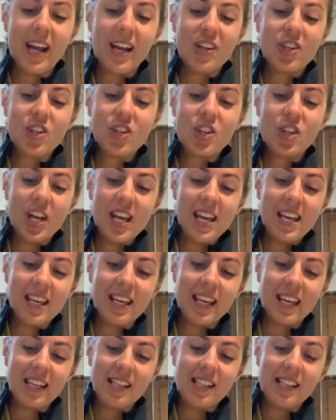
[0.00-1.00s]
I
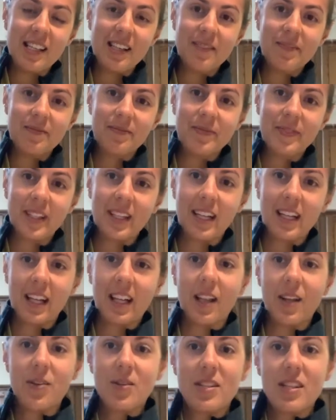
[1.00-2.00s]
shake it, I'm going
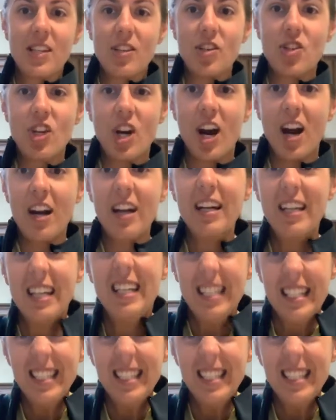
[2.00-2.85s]
to close this jar.